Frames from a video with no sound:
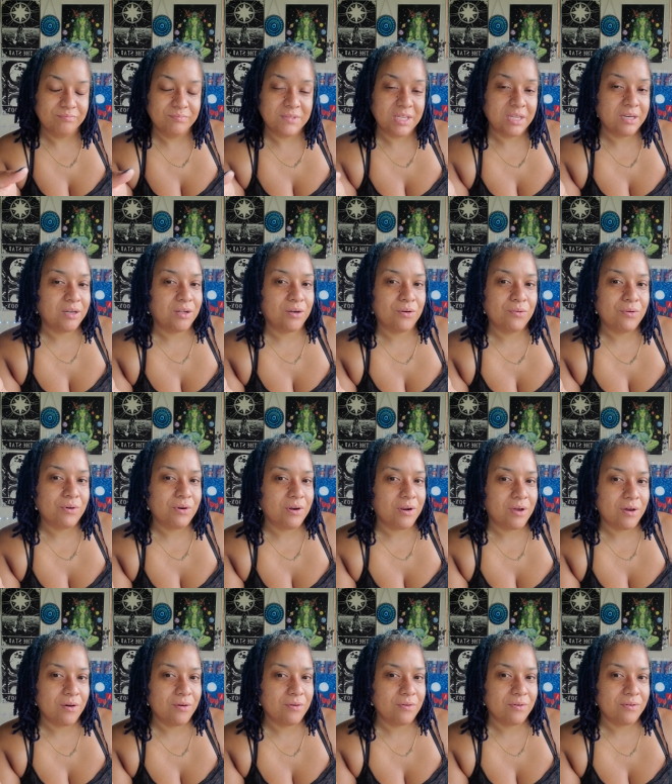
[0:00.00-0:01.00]
they don't
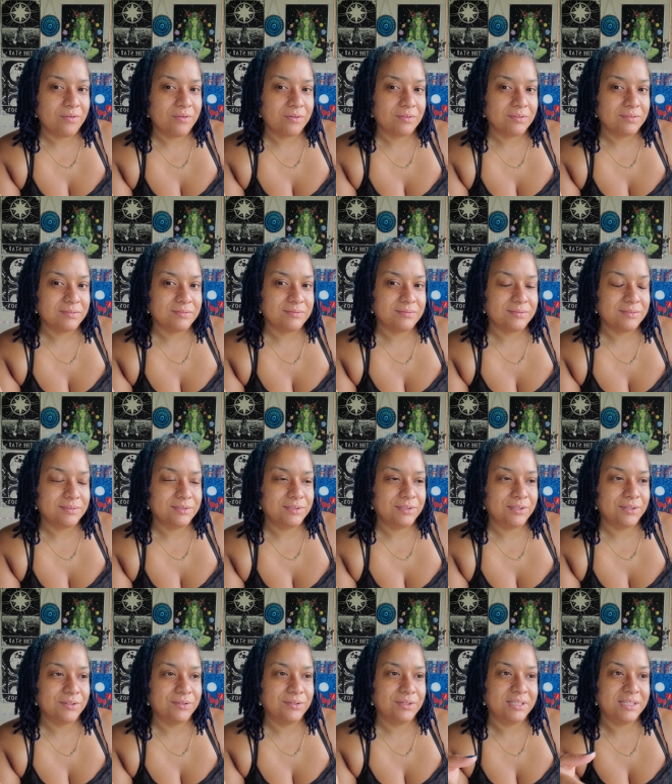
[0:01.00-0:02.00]
know, you
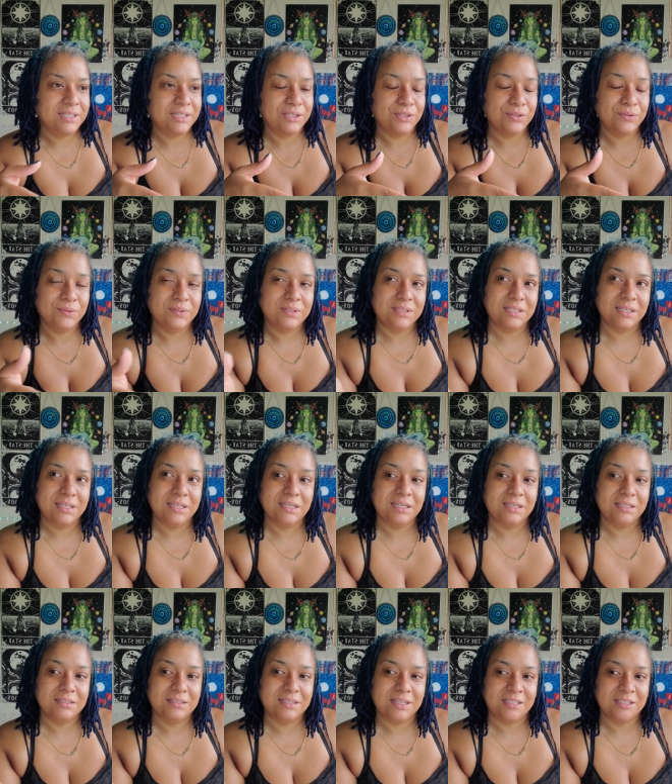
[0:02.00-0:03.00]
know, and then you
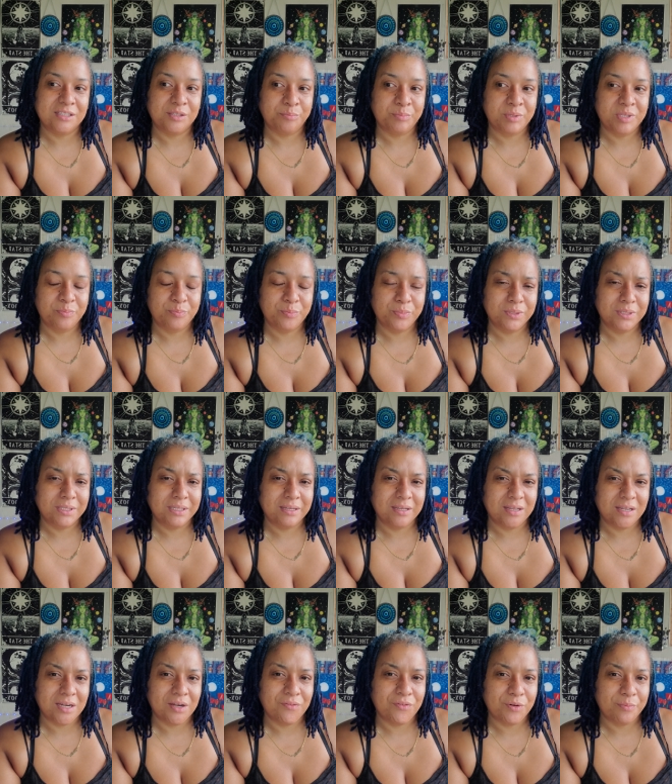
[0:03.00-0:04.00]
think that the people
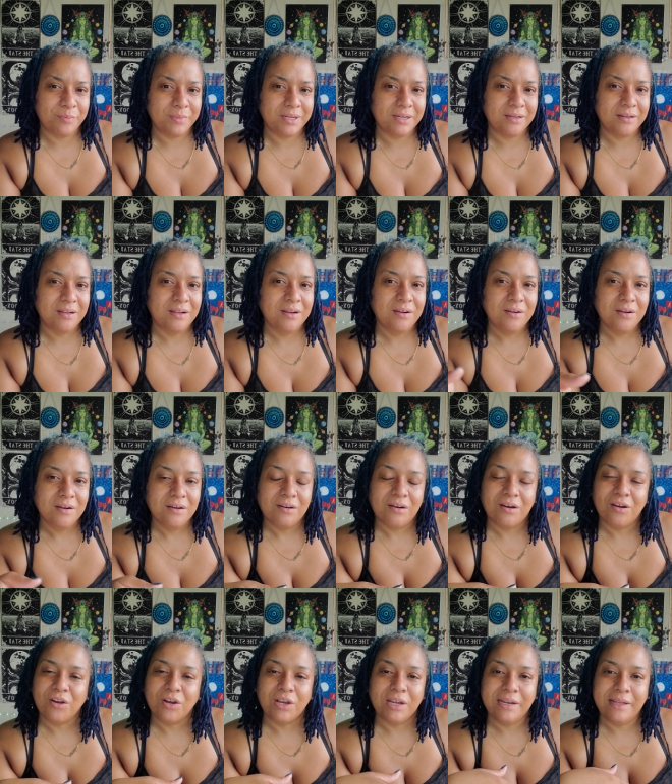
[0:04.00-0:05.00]
in government
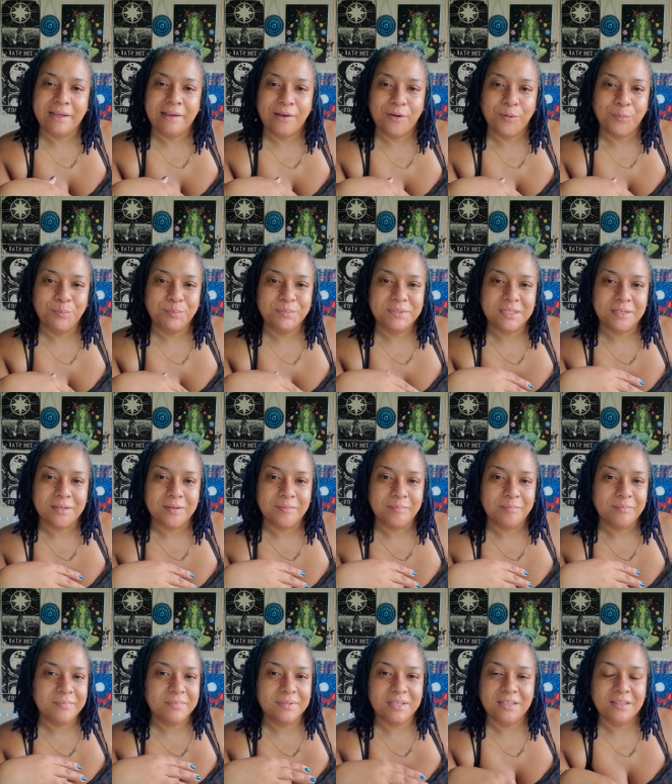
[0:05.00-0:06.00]
are going to help
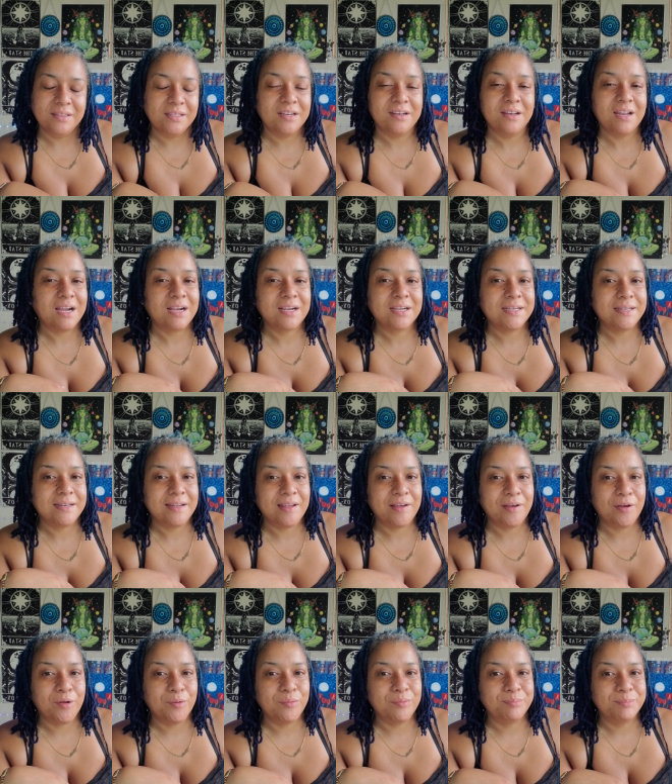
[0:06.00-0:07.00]
them and they're not going to
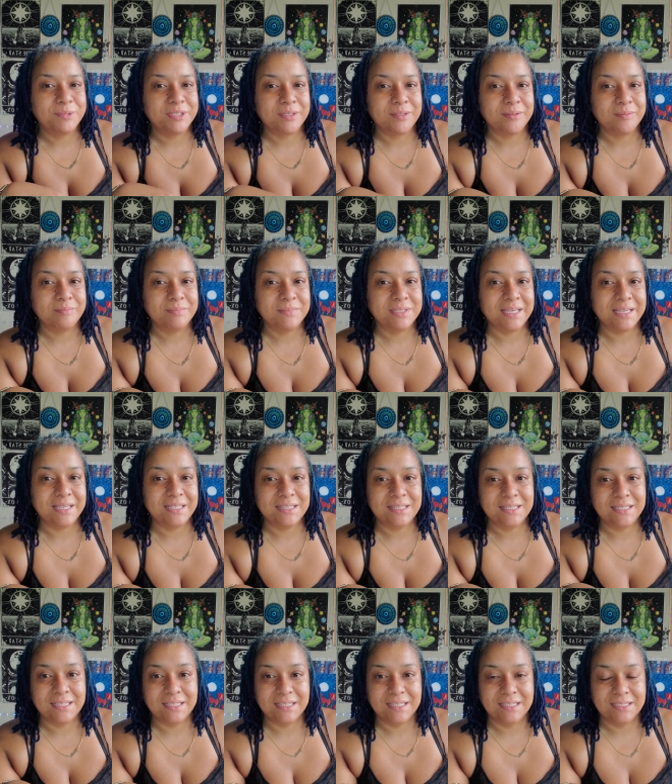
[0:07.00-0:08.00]
help them. They
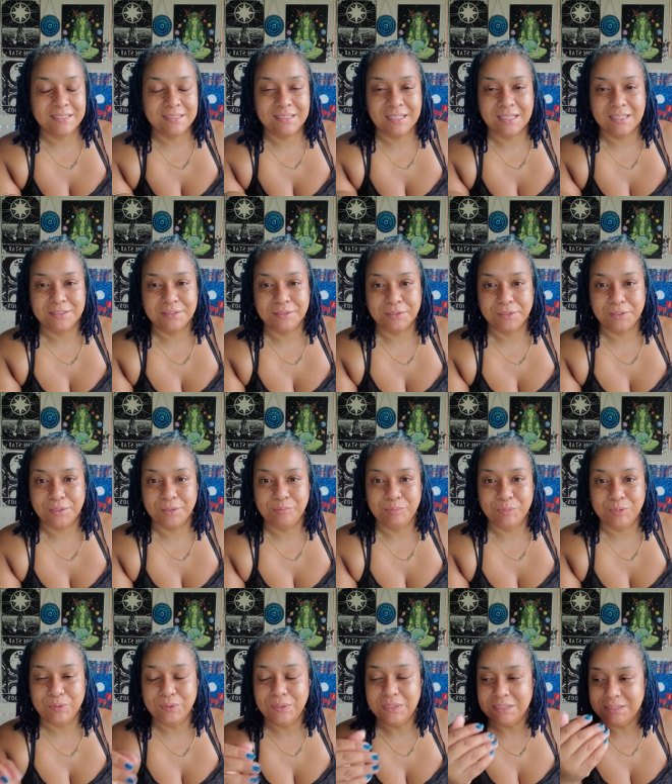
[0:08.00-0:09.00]
think that the
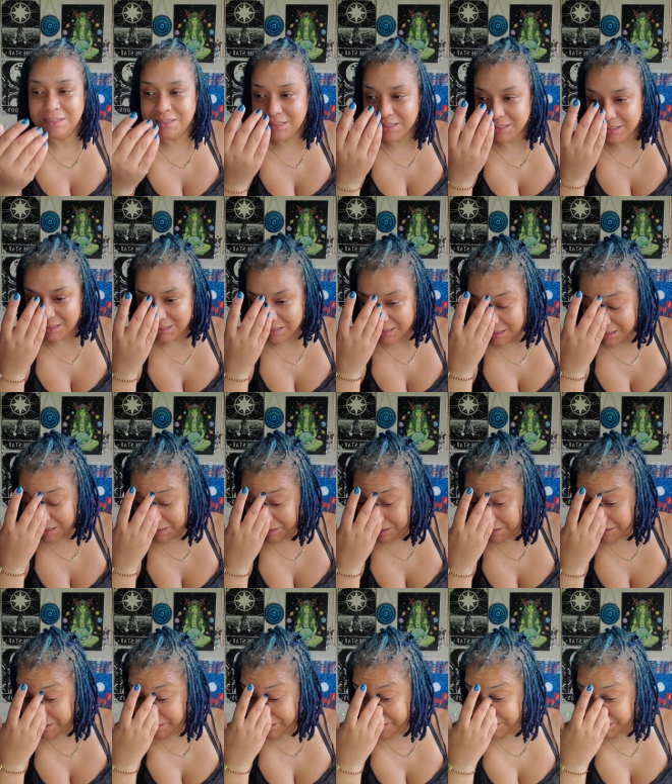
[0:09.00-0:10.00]
community
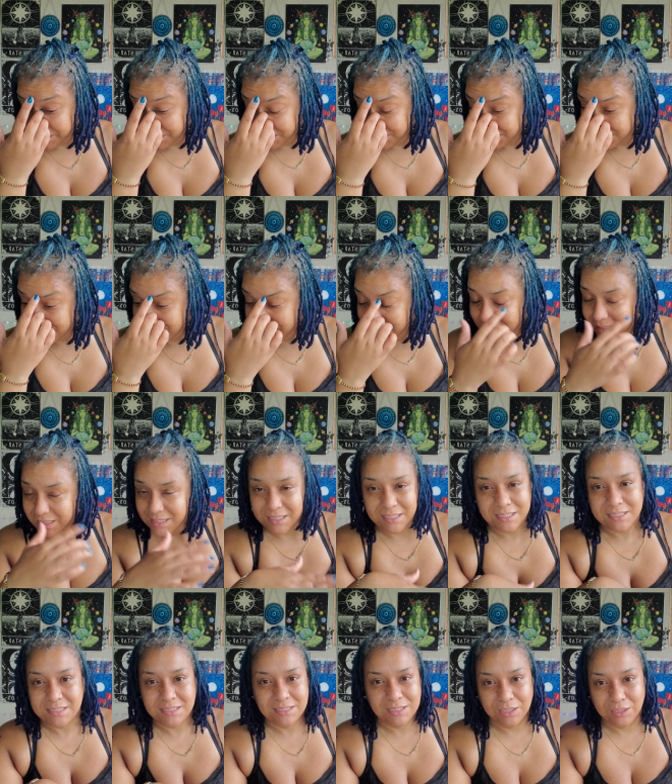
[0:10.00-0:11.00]
is
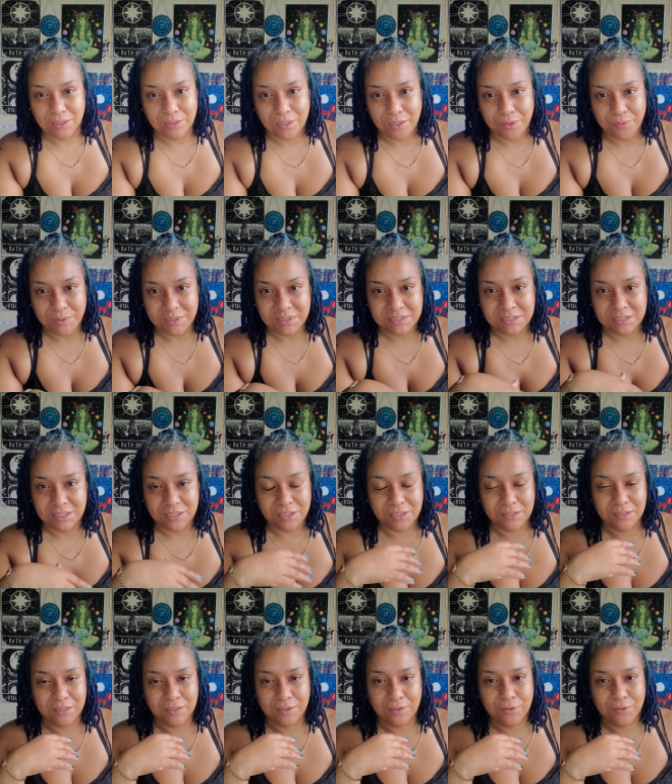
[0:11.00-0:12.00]
is the lowest of the
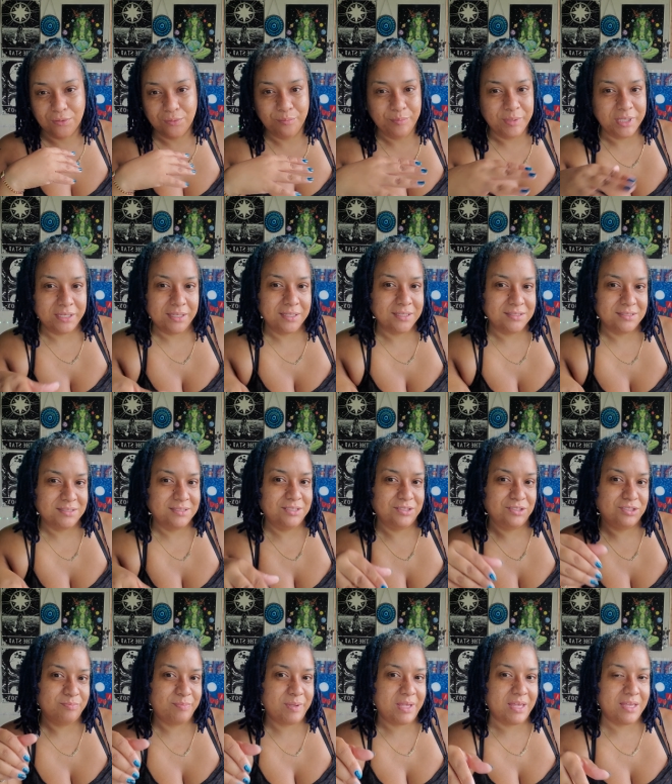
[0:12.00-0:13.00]
low because
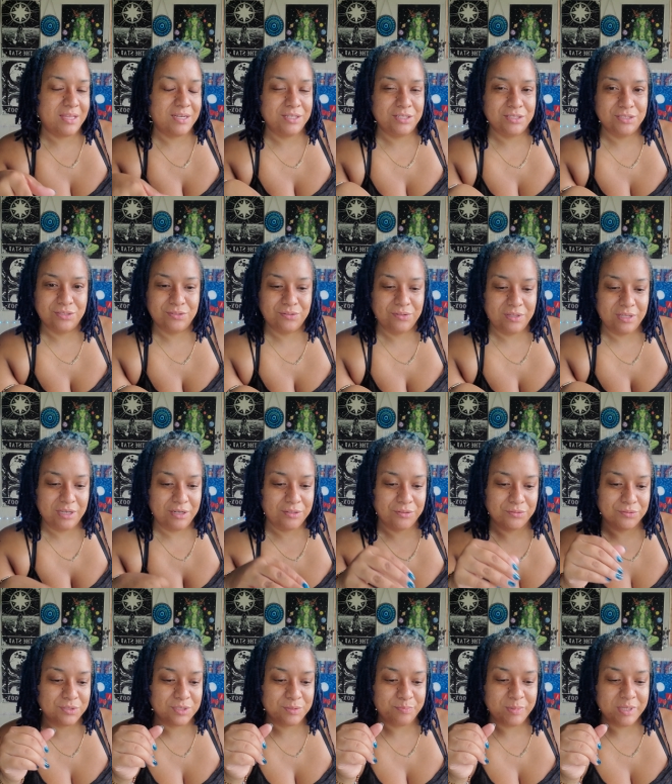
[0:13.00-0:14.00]
they're Spanish or they
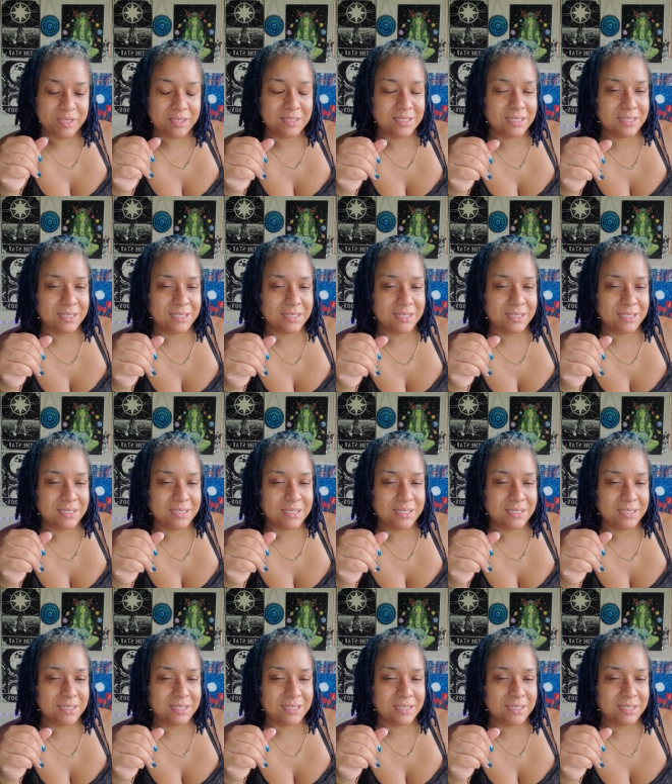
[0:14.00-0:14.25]
don't speak